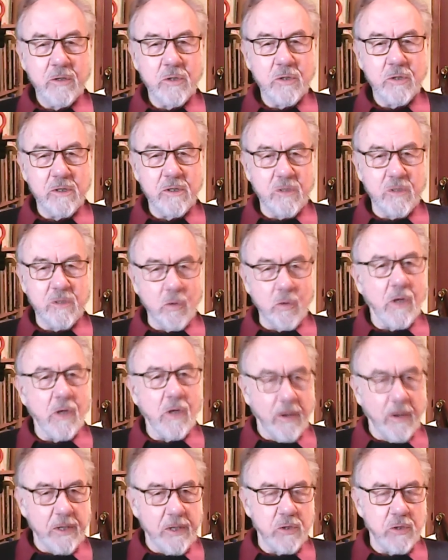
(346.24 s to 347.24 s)

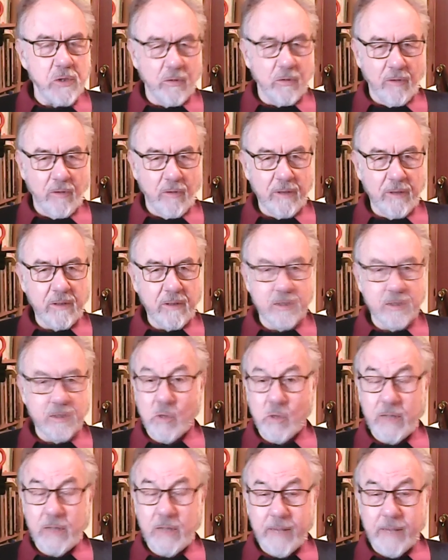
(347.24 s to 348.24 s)
school-going children because
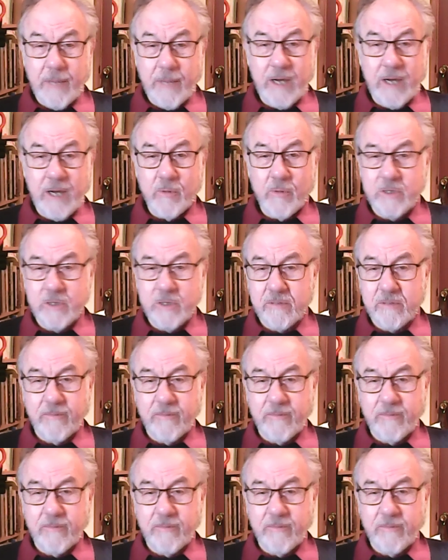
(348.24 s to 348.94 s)
all they made was